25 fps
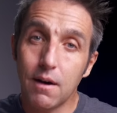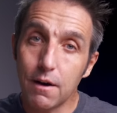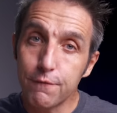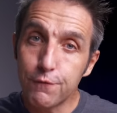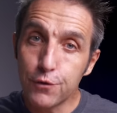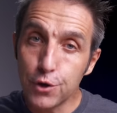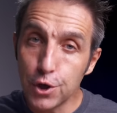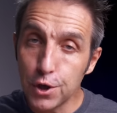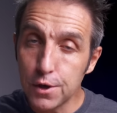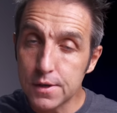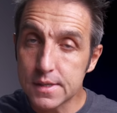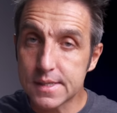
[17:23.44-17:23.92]
I've
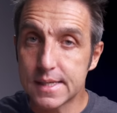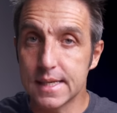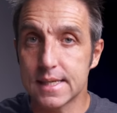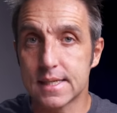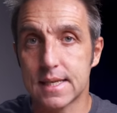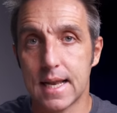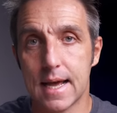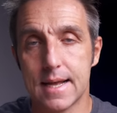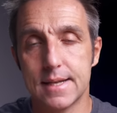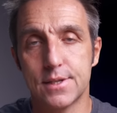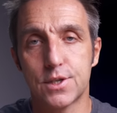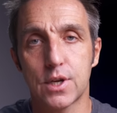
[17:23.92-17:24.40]
used this
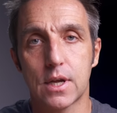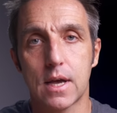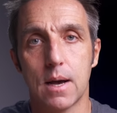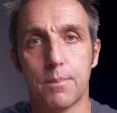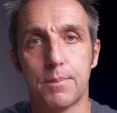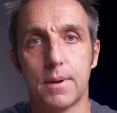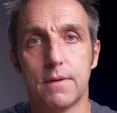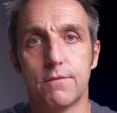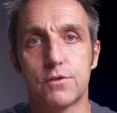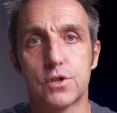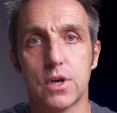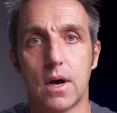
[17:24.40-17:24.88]
lens a
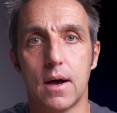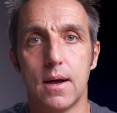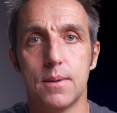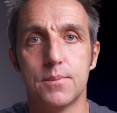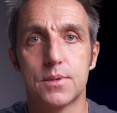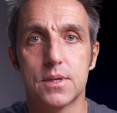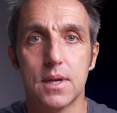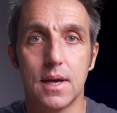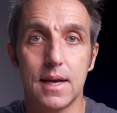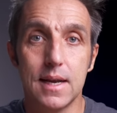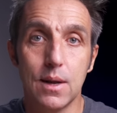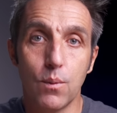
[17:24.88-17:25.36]
couple of
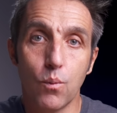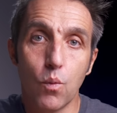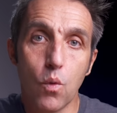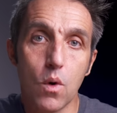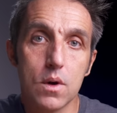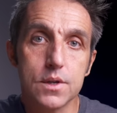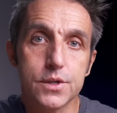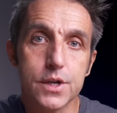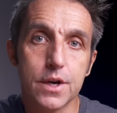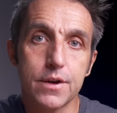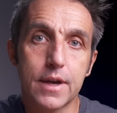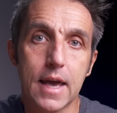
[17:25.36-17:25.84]
times, and it
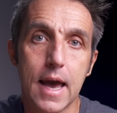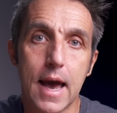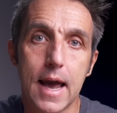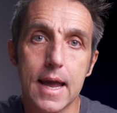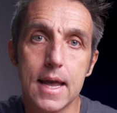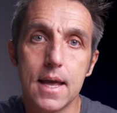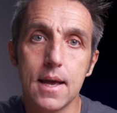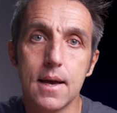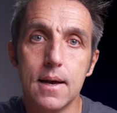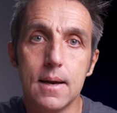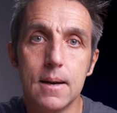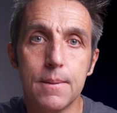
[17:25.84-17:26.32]
was
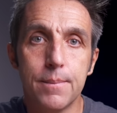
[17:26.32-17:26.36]
okay,